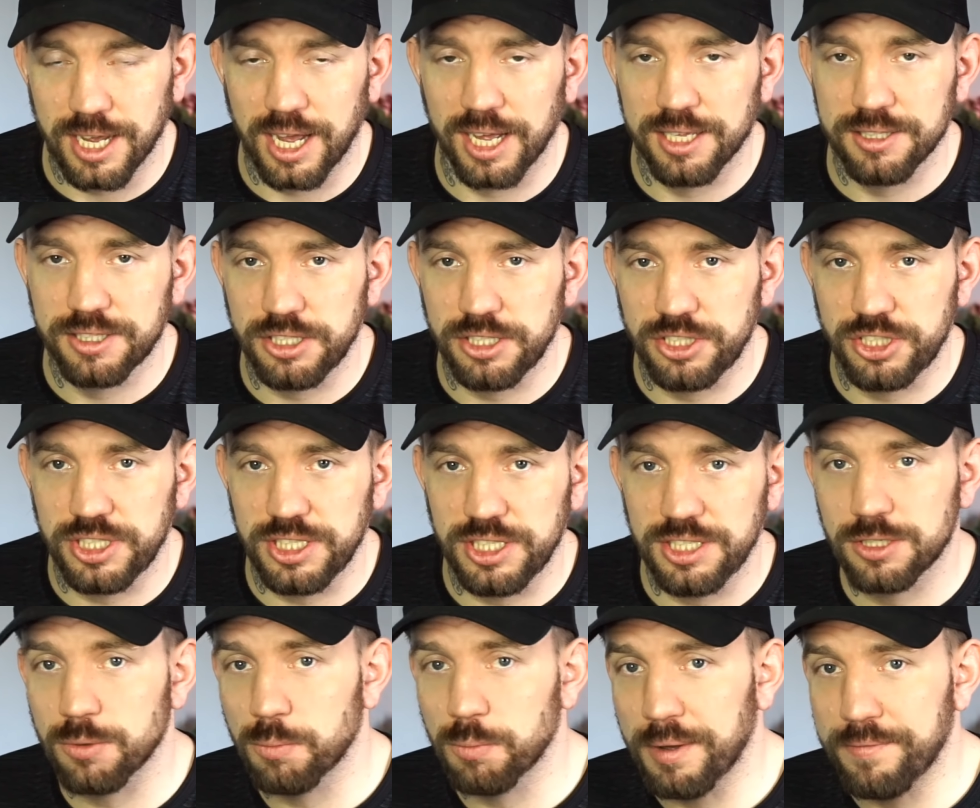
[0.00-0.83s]

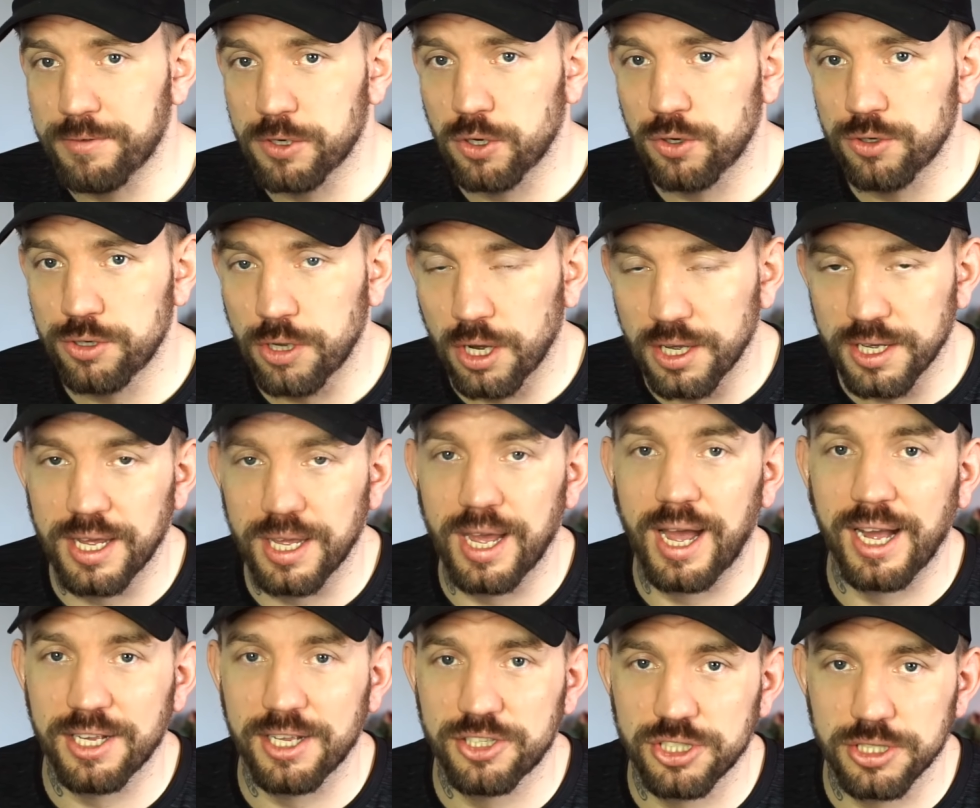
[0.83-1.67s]
anti-cheat, and whether or not it
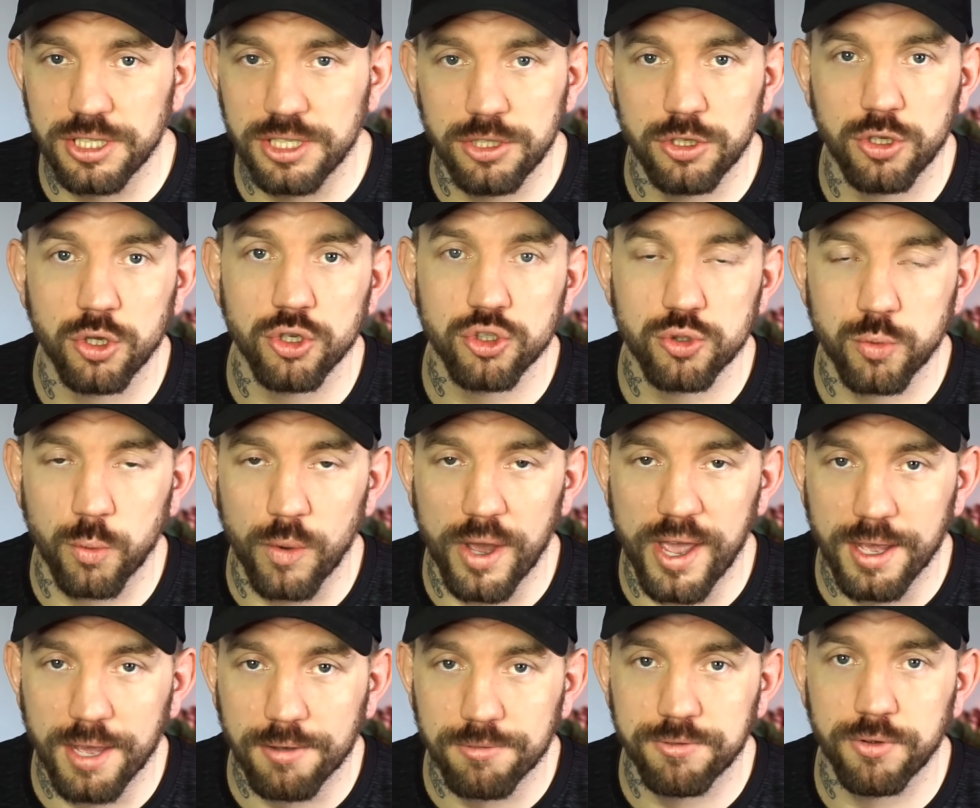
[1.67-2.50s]
actually does
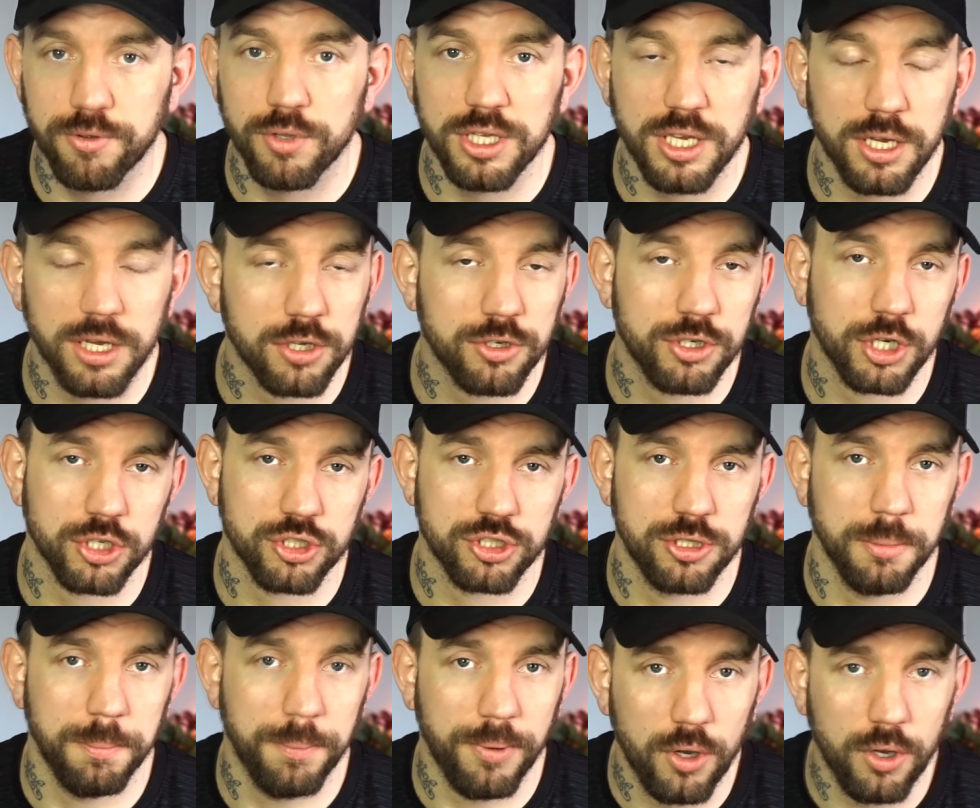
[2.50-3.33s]
work fully across
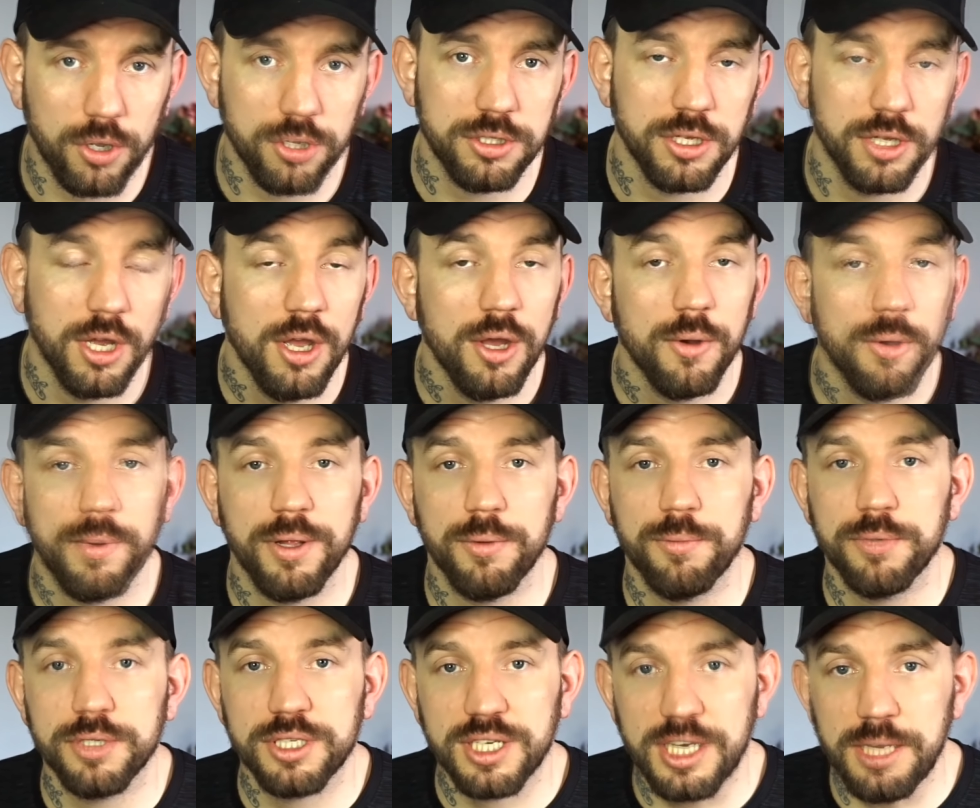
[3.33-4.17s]
the board, well,
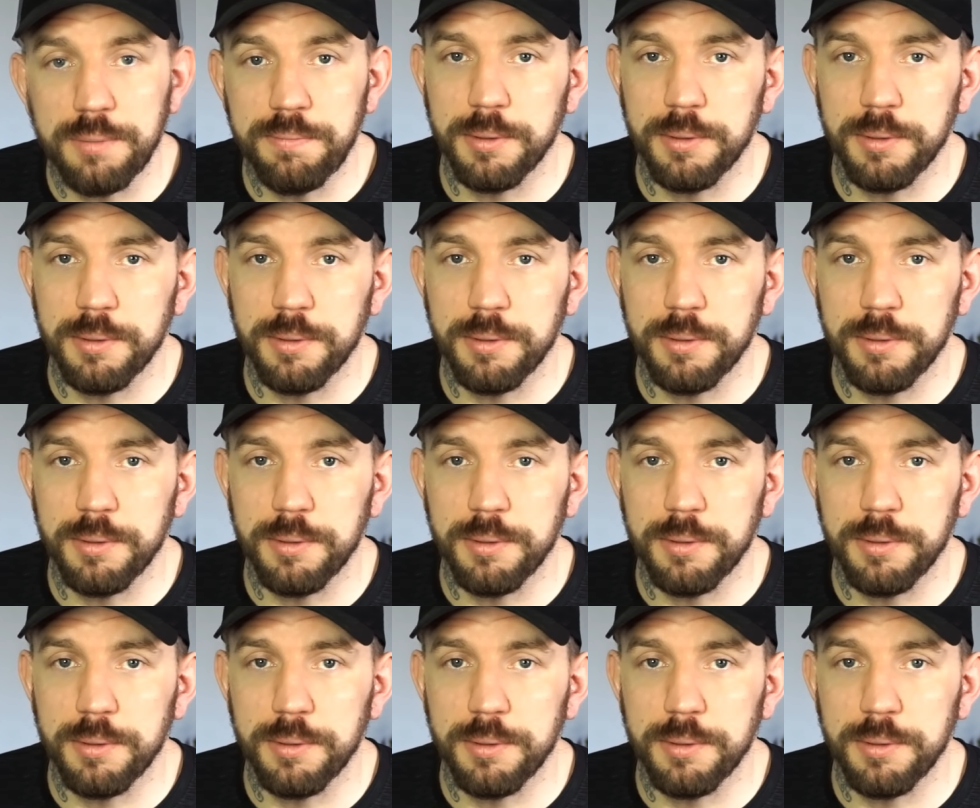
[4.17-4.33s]
we'll keep